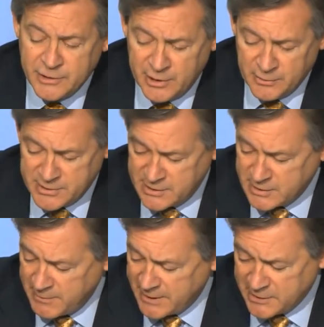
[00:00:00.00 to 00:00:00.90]
General
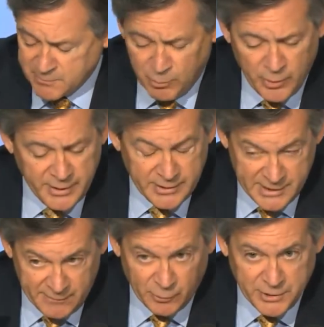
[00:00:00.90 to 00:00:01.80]
Sisi made this point
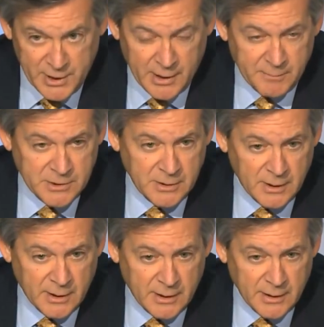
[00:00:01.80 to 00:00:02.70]
several times.
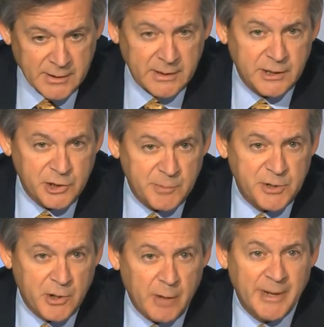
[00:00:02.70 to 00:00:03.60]
He said the
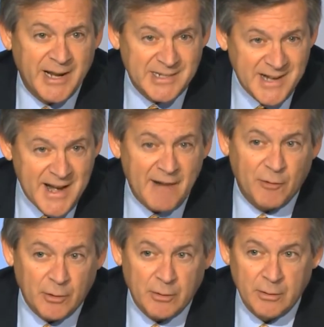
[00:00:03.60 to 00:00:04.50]
Egyptian army has
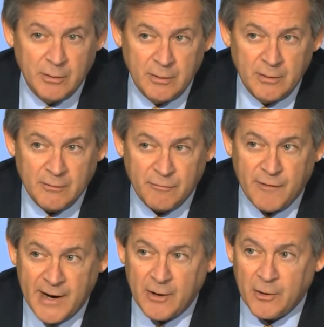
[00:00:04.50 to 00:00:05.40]
never
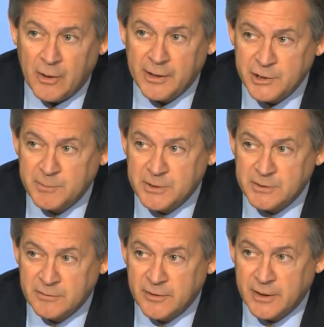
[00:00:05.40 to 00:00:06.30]
fired on Egyptian
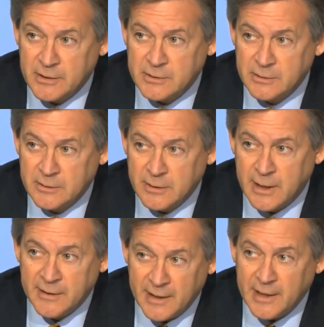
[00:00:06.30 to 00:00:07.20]
civilians,
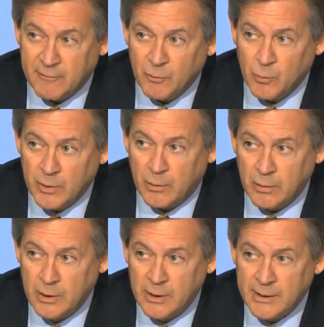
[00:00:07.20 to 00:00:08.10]
and they never will.
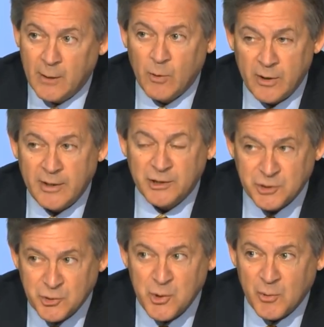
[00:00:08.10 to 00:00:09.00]
Now, whether that's
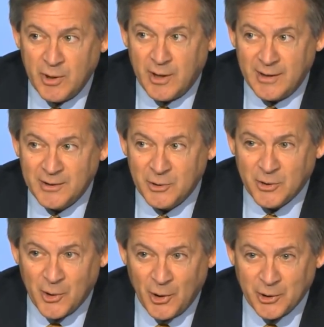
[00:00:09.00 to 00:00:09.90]
true or not, you
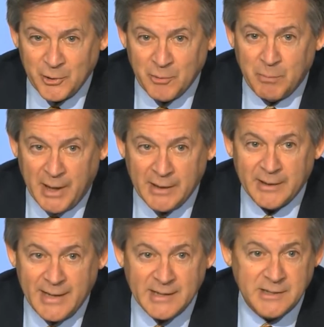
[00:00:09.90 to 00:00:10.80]
could argue, but
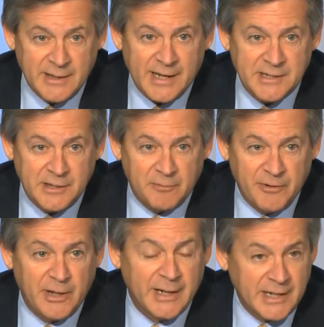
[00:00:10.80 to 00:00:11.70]
that's their
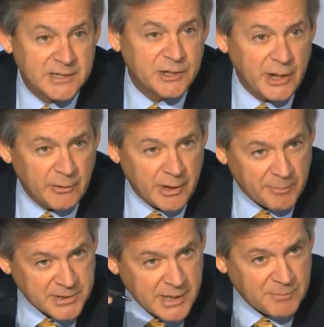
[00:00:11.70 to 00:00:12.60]
feeling, and that's generally the
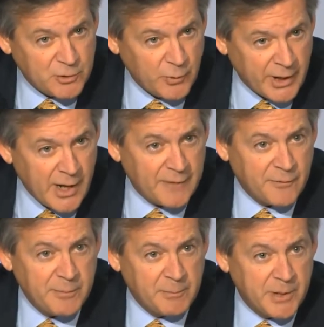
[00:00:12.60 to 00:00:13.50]
perception we got
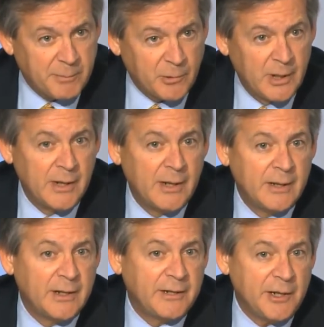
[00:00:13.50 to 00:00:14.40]
from the people,
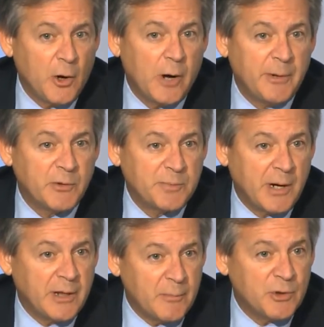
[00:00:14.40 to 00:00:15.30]
that the army was
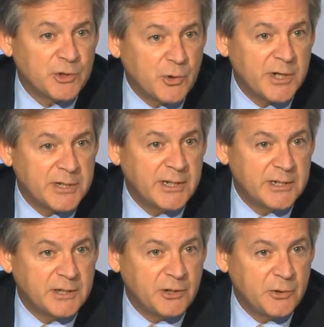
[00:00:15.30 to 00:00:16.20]
probably the most trusted
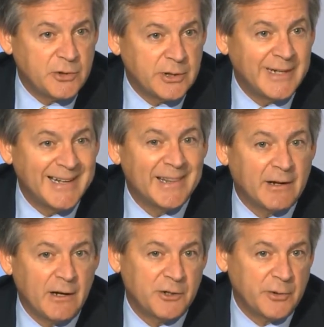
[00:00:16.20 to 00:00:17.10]
institution in the
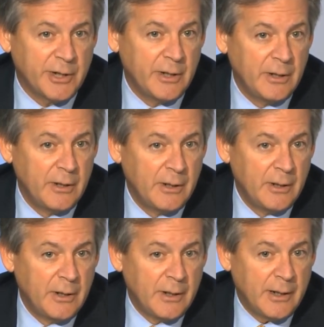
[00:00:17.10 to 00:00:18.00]
country.
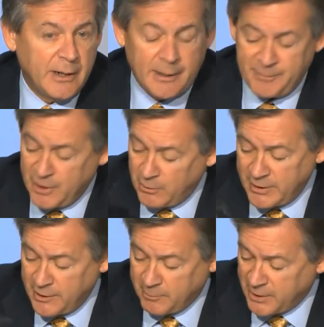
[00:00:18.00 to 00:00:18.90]
The
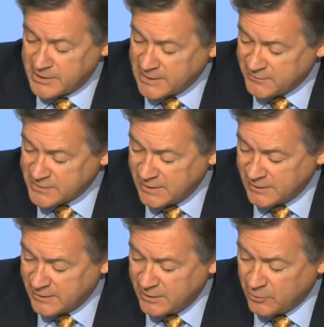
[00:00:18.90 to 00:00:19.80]
only other place I've
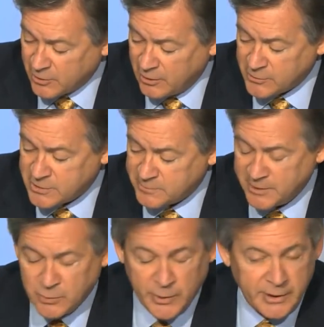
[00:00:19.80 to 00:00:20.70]
seen, the closeness
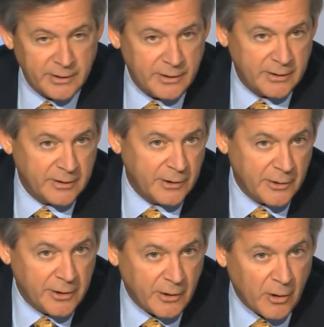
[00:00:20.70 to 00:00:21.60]
between
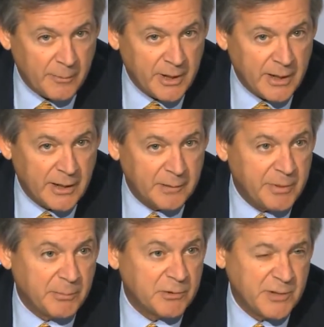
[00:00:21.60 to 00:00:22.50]
the army and the
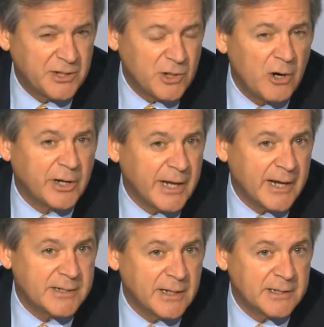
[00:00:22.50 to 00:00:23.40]
people is Turkey
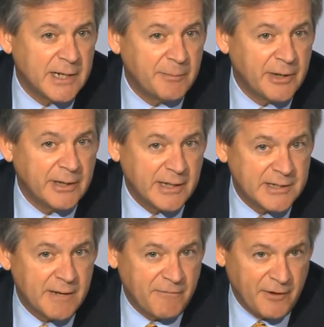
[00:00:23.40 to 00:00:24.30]
has that same thing, that
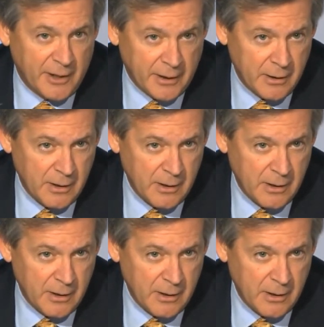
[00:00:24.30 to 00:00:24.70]
same feeling.